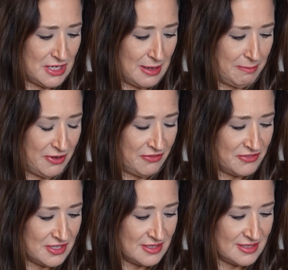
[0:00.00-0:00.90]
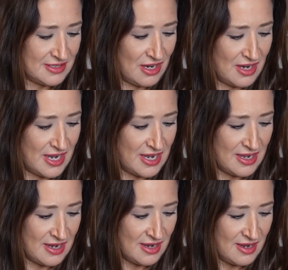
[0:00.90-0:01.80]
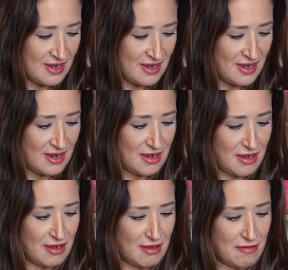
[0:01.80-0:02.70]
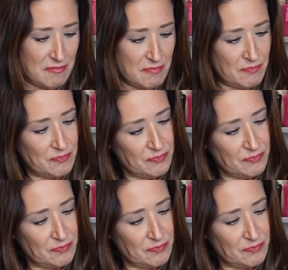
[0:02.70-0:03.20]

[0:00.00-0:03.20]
type of design. Um,